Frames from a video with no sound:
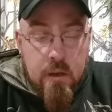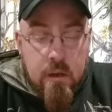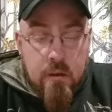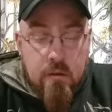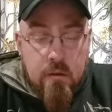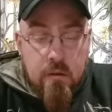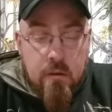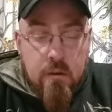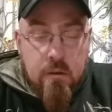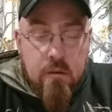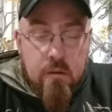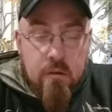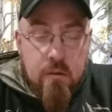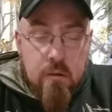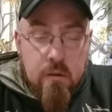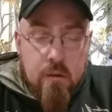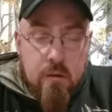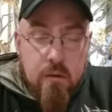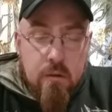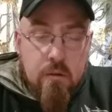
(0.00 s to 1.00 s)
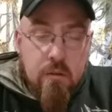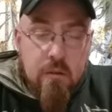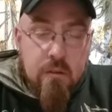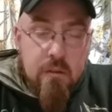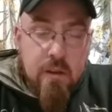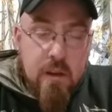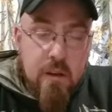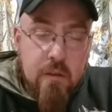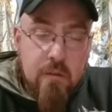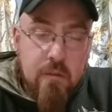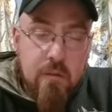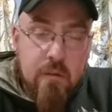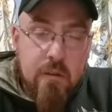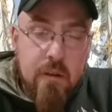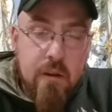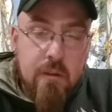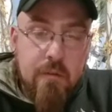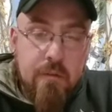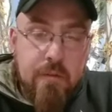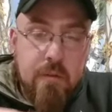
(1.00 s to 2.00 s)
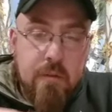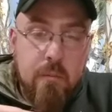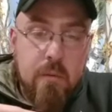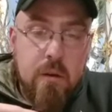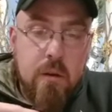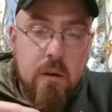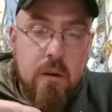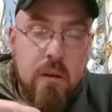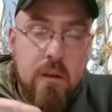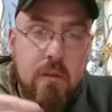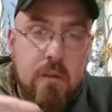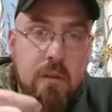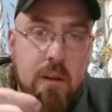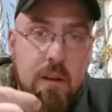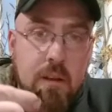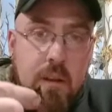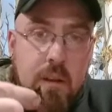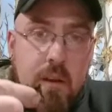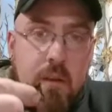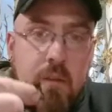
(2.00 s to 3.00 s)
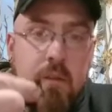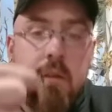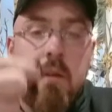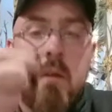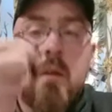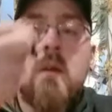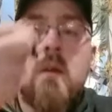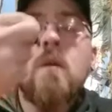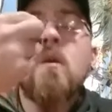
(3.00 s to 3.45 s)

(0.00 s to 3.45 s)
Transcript: you, you, you just get yourself some goodness like this